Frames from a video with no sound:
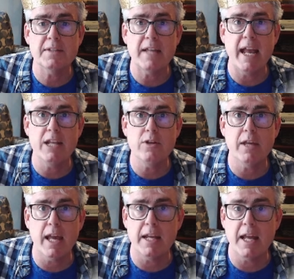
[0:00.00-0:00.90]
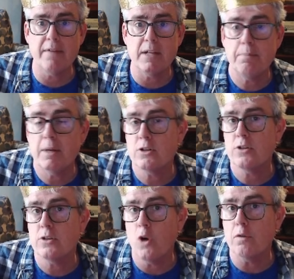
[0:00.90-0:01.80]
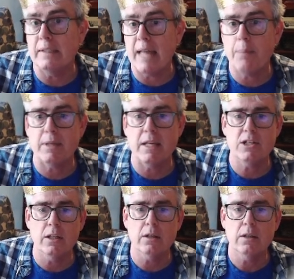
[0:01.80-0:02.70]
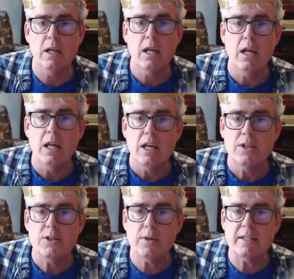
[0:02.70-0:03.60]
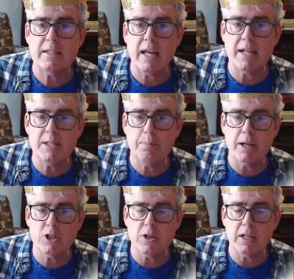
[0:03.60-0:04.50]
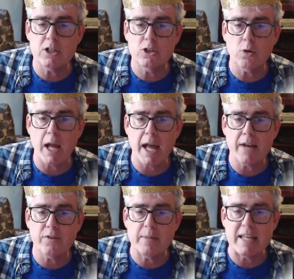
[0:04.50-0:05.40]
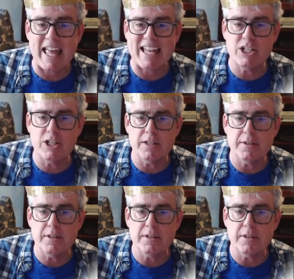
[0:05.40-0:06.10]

and you can't have any pictures overlapping each other. So to size a picture, you're going to drag from the edges.